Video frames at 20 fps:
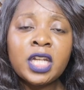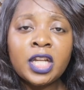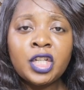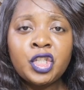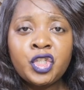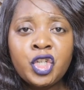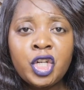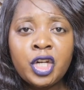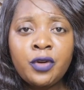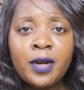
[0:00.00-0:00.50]

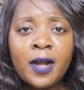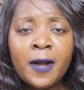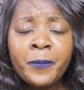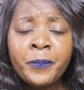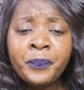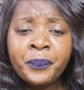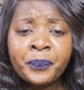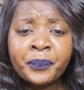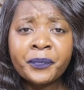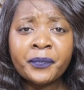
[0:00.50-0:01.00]
Nigeria.
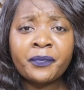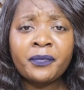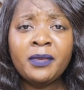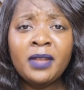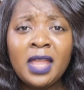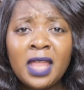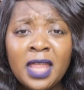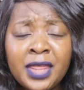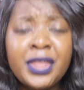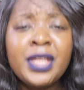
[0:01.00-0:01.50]

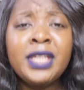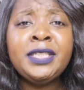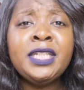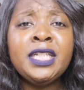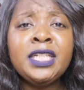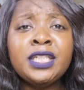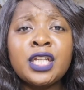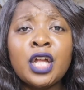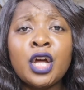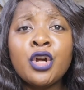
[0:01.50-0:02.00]
This
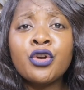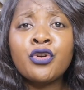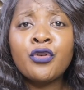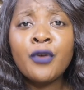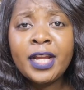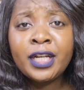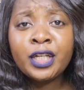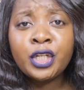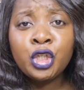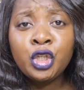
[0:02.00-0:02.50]
is
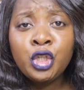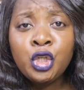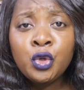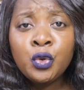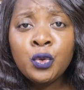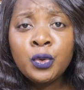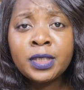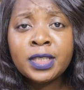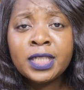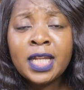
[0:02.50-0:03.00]
great
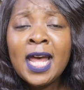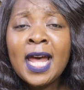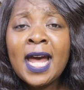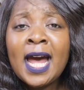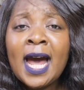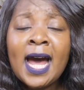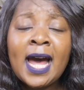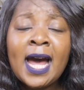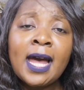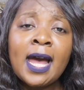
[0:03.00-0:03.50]
news.
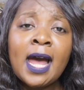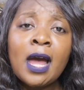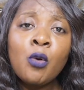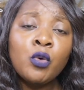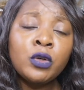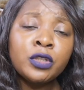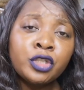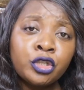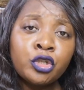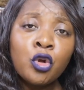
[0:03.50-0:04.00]
I
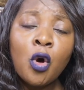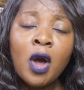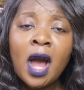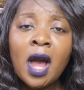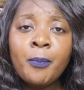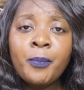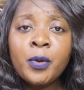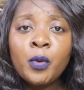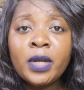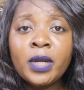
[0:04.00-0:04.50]
was so
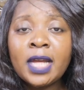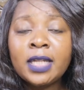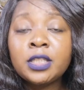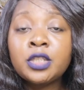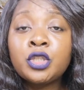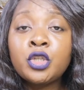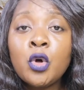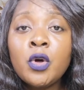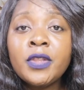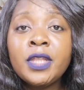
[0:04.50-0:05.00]
happy when I
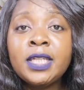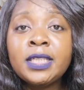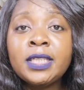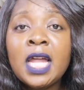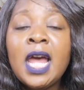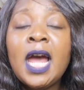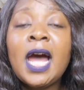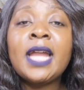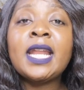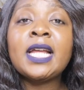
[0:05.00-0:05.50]
saw
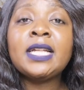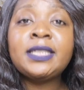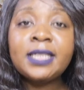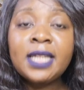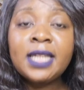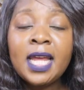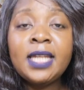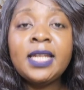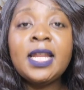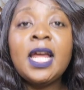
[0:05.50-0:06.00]
this, and I
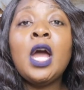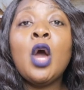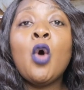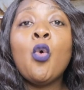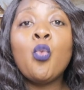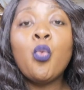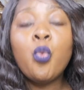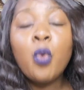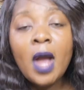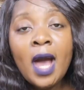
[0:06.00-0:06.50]
said,
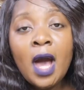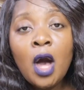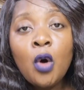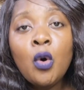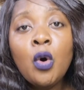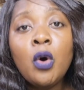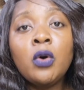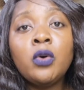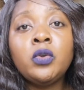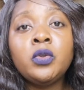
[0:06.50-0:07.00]

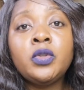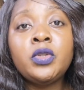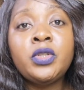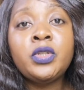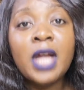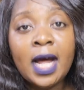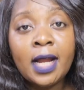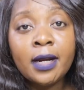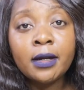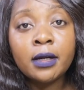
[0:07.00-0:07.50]
well
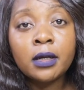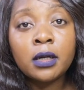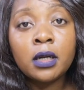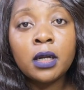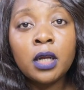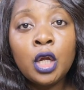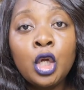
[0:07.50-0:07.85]
done.